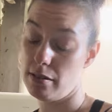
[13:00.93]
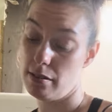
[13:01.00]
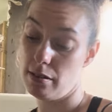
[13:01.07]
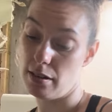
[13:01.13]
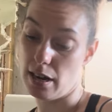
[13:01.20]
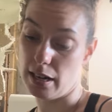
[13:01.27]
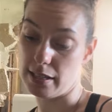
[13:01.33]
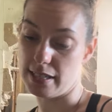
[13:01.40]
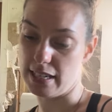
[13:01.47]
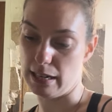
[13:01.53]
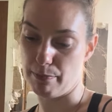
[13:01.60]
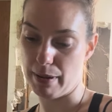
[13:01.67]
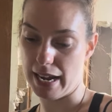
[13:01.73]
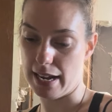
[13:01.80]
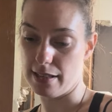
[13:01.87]
non-stick
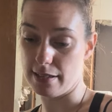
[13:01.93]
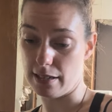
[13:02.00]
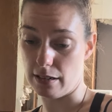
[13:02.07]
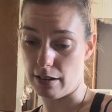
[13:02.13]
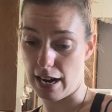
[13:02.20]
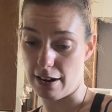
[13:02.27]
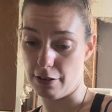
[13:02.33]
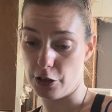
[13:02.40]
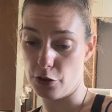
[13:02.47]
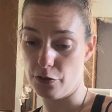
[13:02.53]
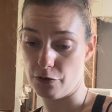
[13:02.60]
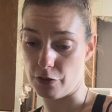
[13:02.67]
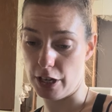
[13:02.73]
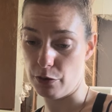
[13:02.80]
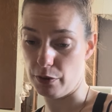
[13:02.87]
pans and I do
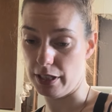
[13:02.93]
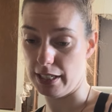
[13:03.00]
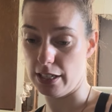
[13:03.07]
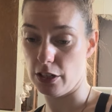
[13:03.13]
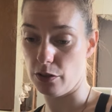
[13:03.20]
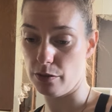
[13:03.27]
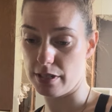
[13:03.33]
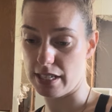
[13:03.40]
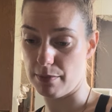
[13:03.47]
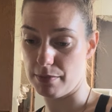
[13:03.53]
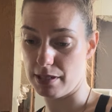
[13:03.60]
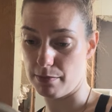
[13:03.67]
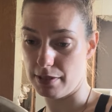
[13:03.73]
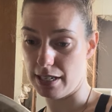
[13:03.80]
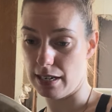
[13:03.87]
frequently use them
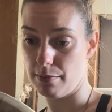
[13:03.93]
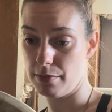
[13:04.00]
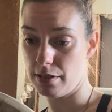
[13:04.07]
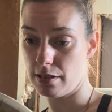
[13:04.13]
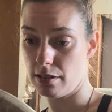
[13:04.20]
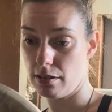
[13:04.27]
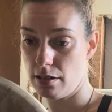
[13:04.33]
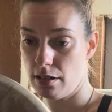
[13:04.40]
sometimes.